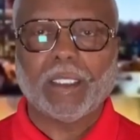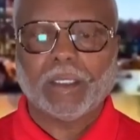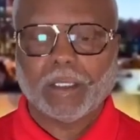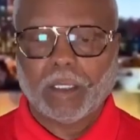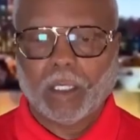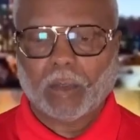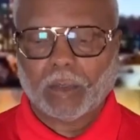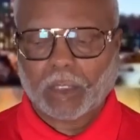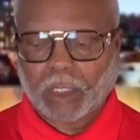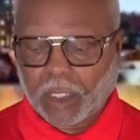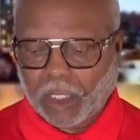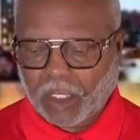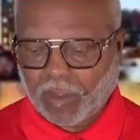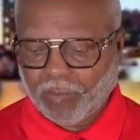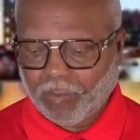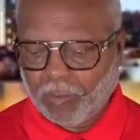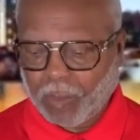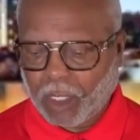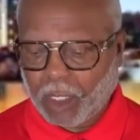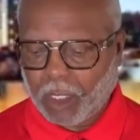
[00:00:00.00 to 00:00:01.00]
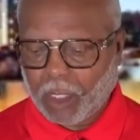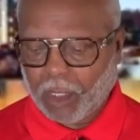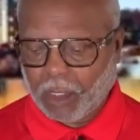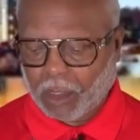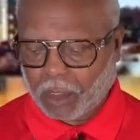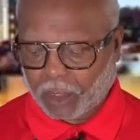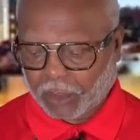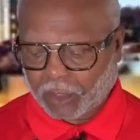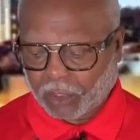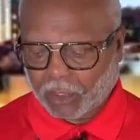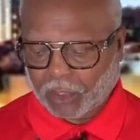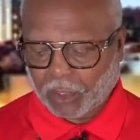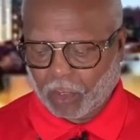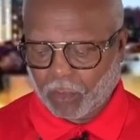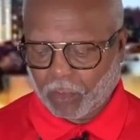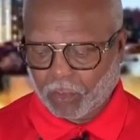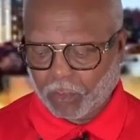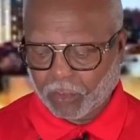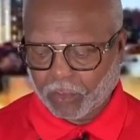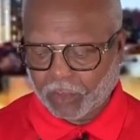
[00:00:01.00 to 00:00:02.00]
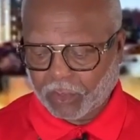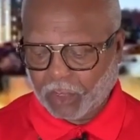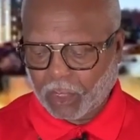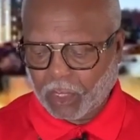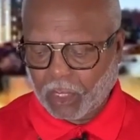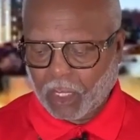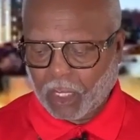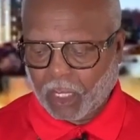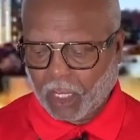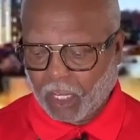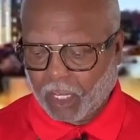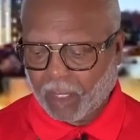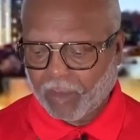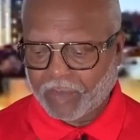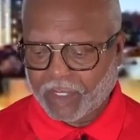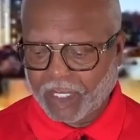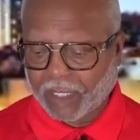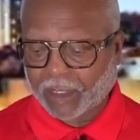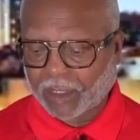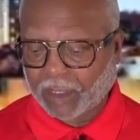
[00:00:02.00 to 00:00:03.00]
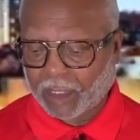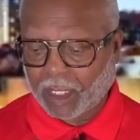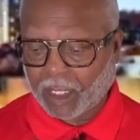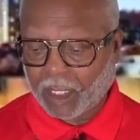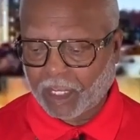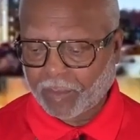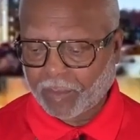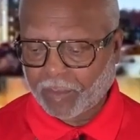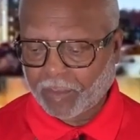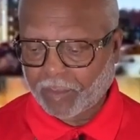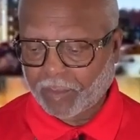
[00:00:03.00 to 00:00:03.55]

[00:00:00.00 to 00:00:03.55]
You know, give me the souls of this city.